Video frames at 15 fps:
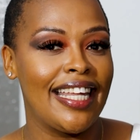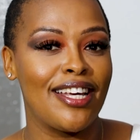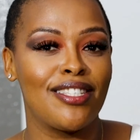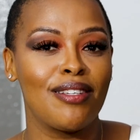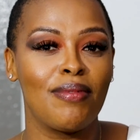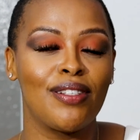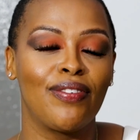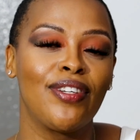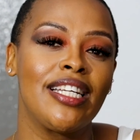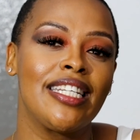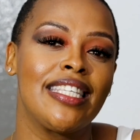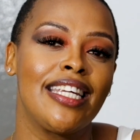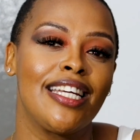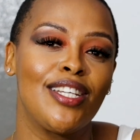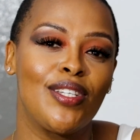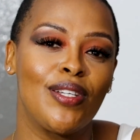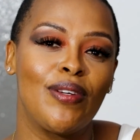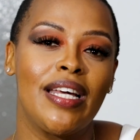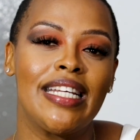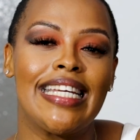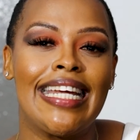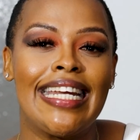Thank you so much for listening to
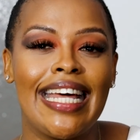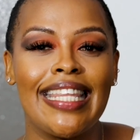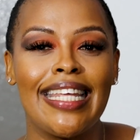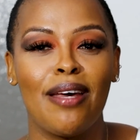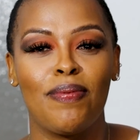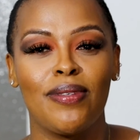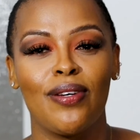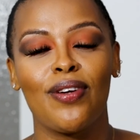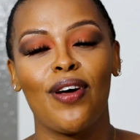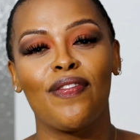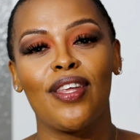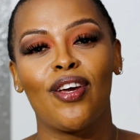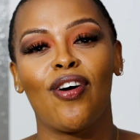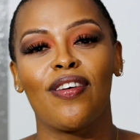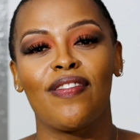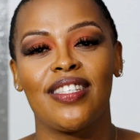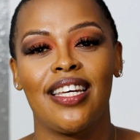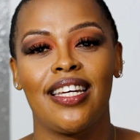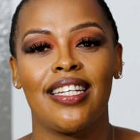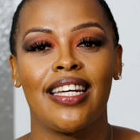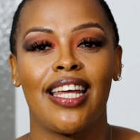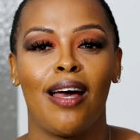yet another episode of the
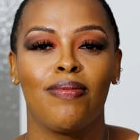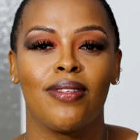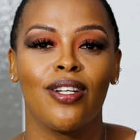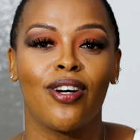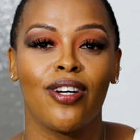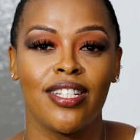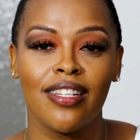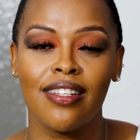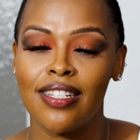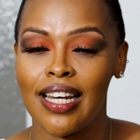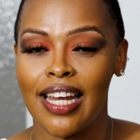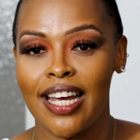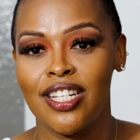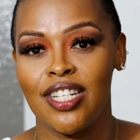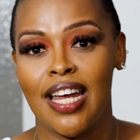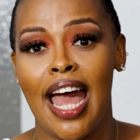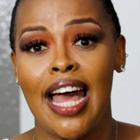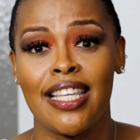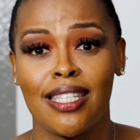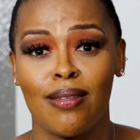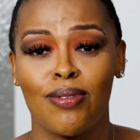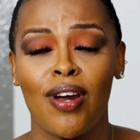Conversation Capital. Continue to like, share,
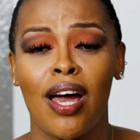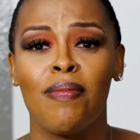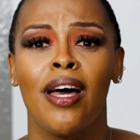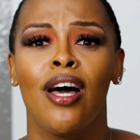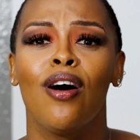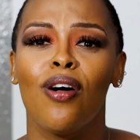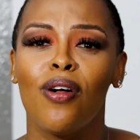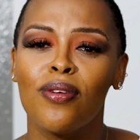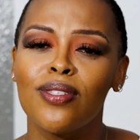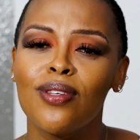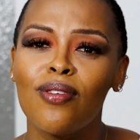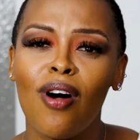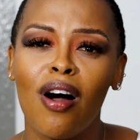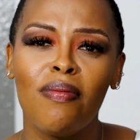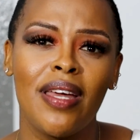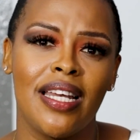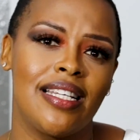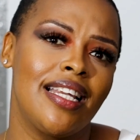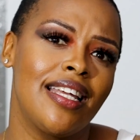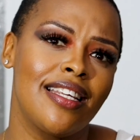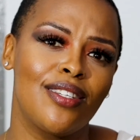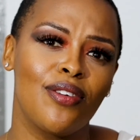and subscribe. Also, comment.
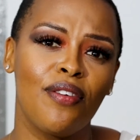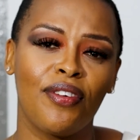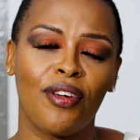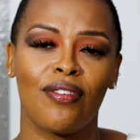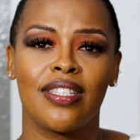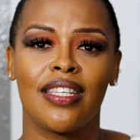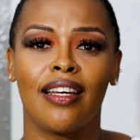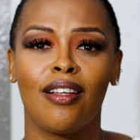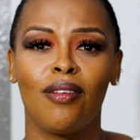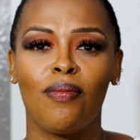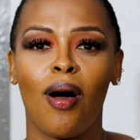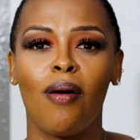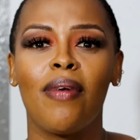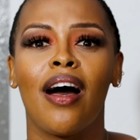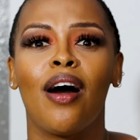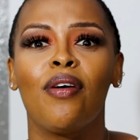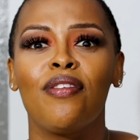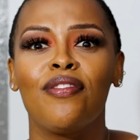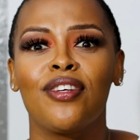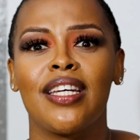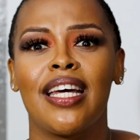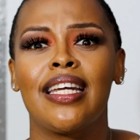Let us know if you're a single mom. How have
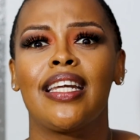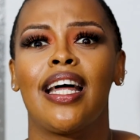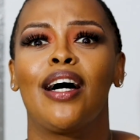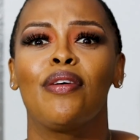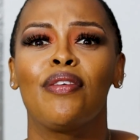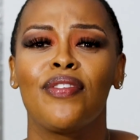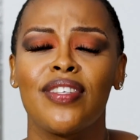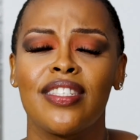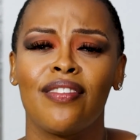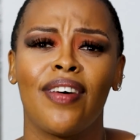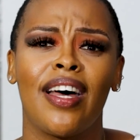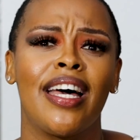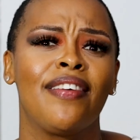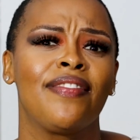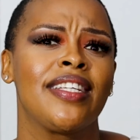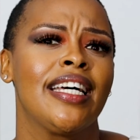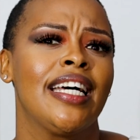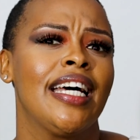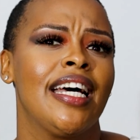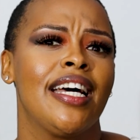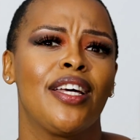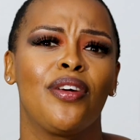you done it? How have you survived?
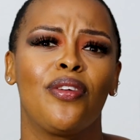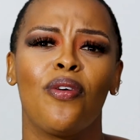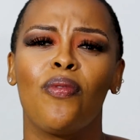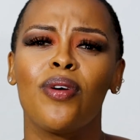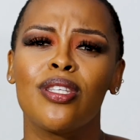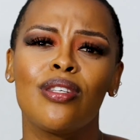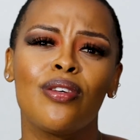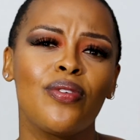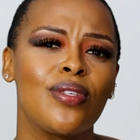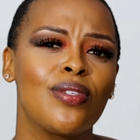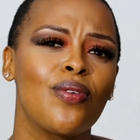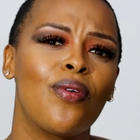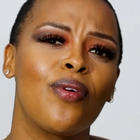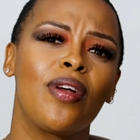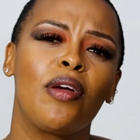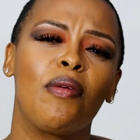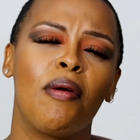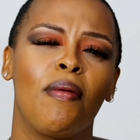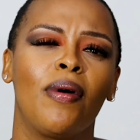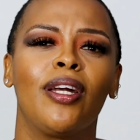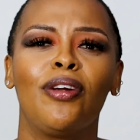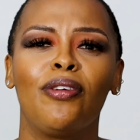You know, what's your story? We
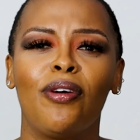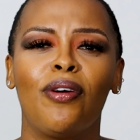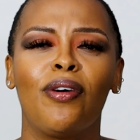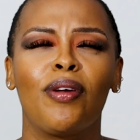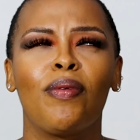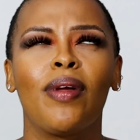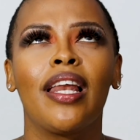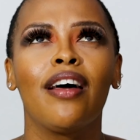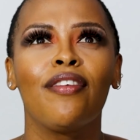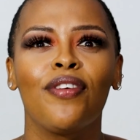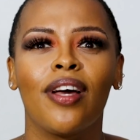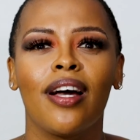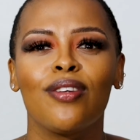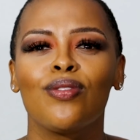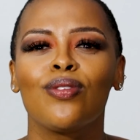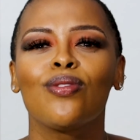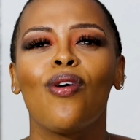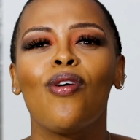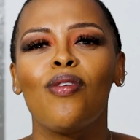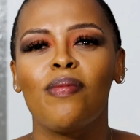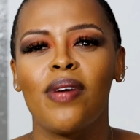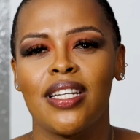want to know, and we love you guys
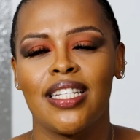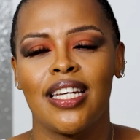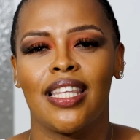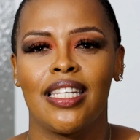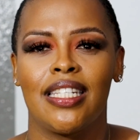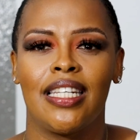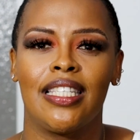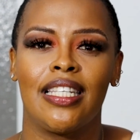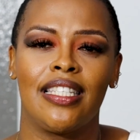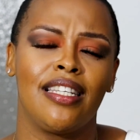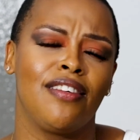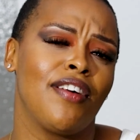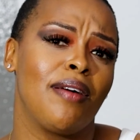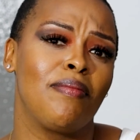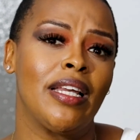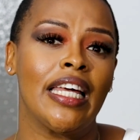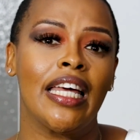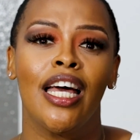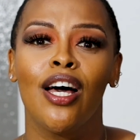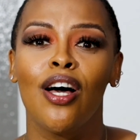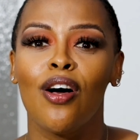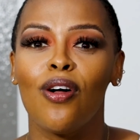so much here at the TCC family.
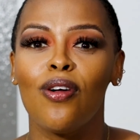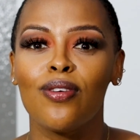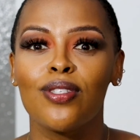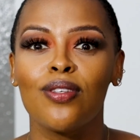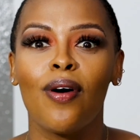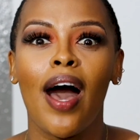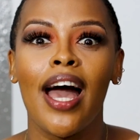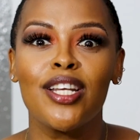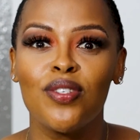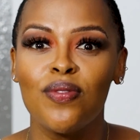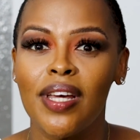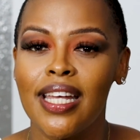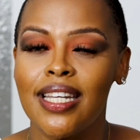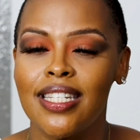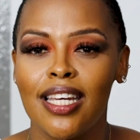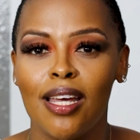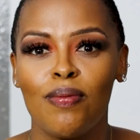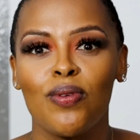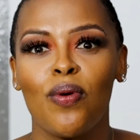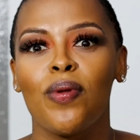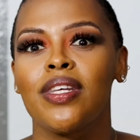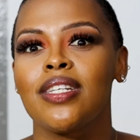Also, I do get DMs
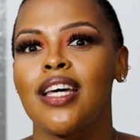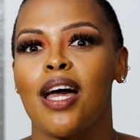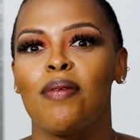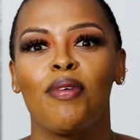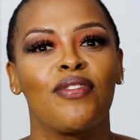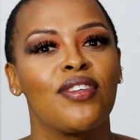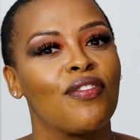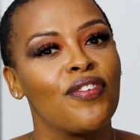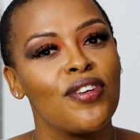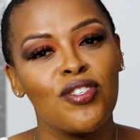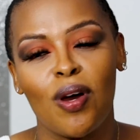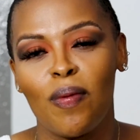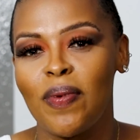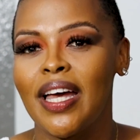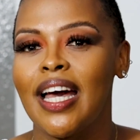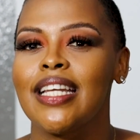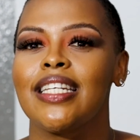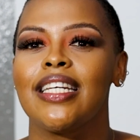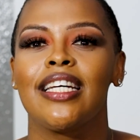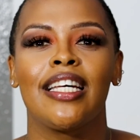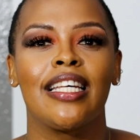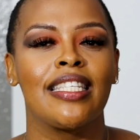all the time of different topic
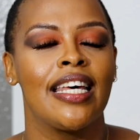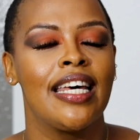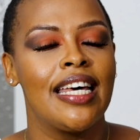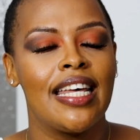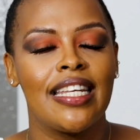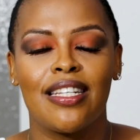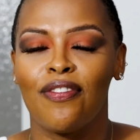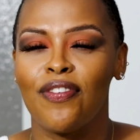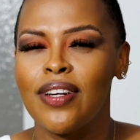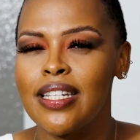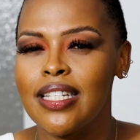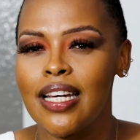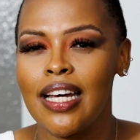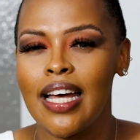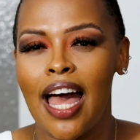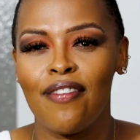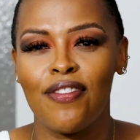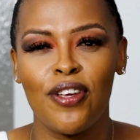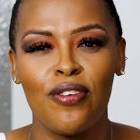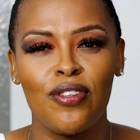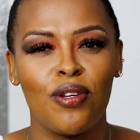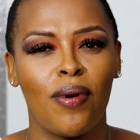ideas, different
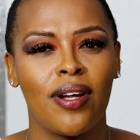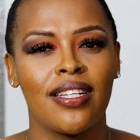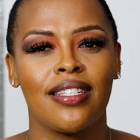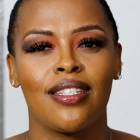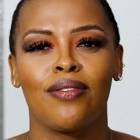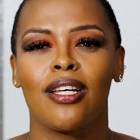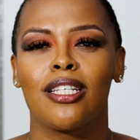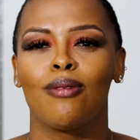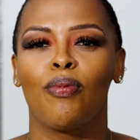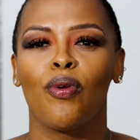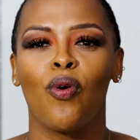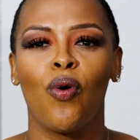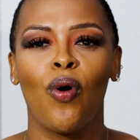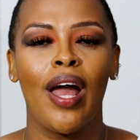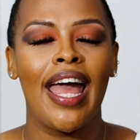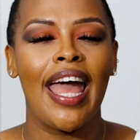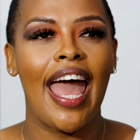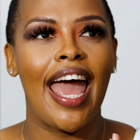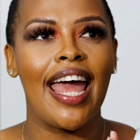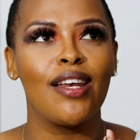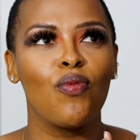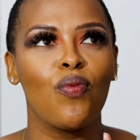avenues you want us to explore,
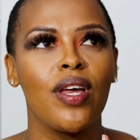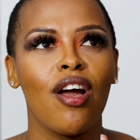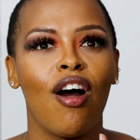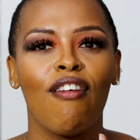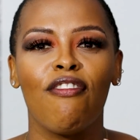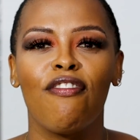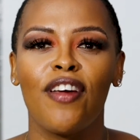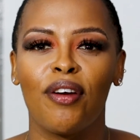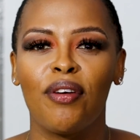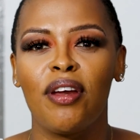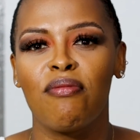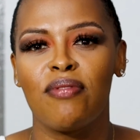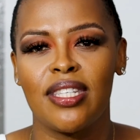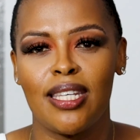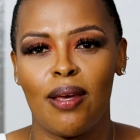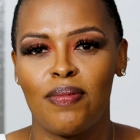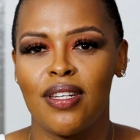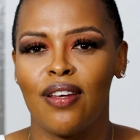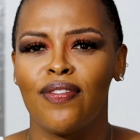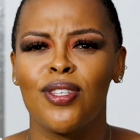and we are very receptive.